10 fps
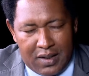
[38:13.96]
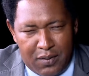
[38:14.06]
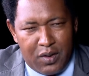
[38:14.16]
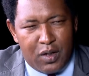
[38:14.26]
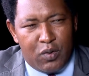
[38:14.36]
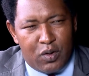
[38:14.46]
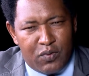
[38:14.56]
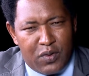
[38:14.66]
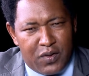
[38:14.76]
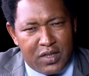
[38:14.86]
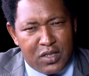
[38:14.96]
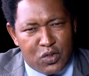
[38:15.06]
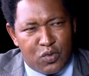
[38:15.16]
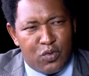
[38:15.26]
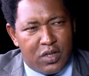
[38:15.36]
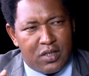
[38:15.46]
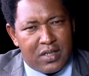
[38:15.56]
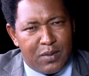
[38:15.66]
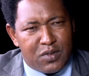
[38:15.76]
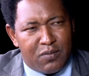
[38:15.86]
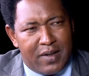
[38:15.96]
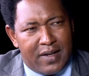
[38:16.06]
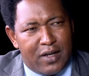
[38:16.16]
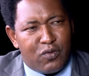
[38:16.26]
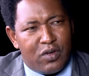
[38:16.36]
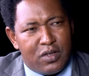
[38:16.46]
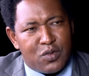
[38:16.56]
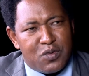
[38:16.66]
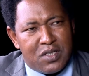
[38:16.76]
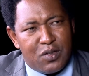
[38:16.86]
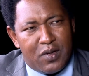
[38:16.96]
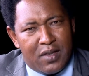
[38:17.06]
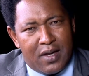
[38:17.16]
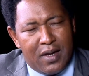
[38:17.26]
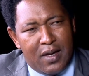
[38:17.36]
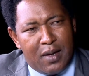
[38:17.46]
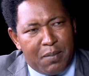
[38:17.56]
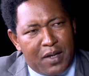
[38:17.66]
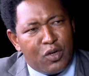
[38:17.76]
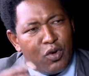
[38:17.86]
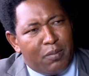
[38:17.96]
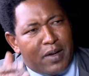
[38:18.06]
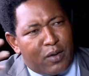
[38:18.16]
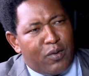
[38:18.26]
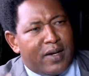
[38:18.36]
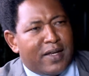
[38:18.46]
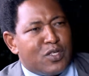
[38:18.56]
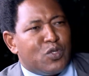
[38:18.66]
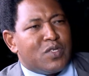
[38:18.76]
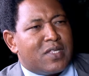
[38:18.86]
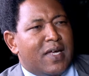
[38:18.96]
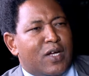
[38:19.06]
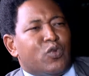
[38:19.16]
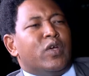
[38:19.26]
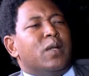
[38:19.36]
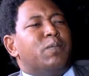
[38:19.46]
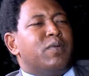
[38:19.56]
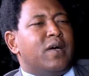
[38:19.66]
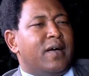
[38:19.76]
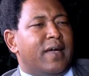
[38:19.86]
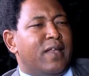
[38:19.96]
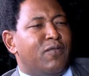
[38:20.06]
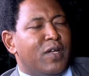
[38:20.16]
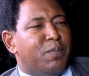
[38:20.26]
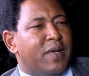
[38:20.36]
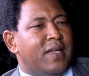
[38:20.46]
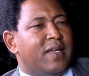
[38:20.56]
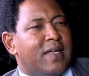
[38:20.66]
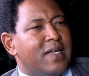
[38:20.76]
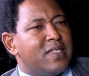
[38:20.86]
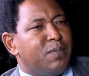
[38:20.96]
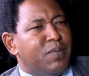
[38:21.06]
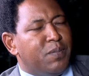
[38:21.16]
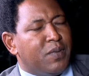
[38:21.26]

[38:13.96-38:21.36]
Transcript: I think one of the things he should look in terms of bilateral is to see whether medical marijuana is used there to help alleviate pain in cancer people.